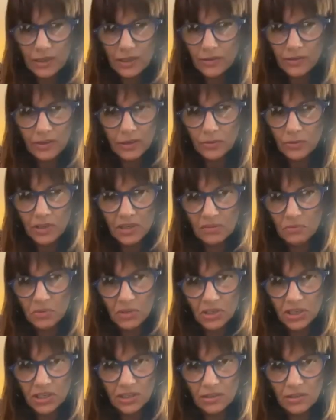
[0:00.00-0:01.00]
think we
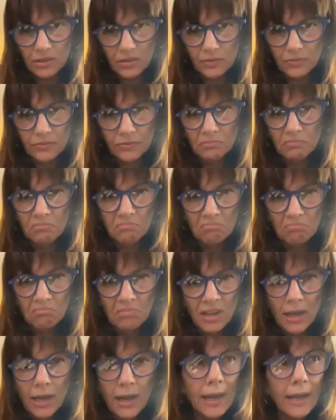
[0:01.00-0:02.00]
kind of.
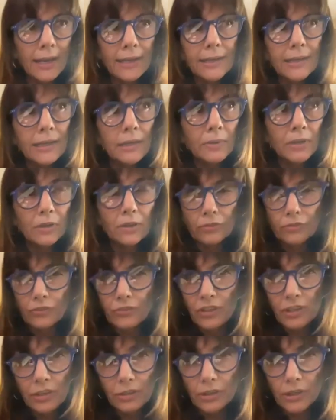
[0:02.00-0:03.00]
I did because
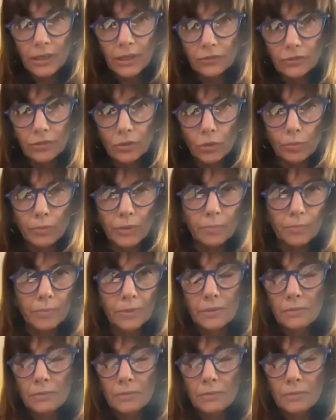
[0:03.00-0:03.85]
Cedar had told me, but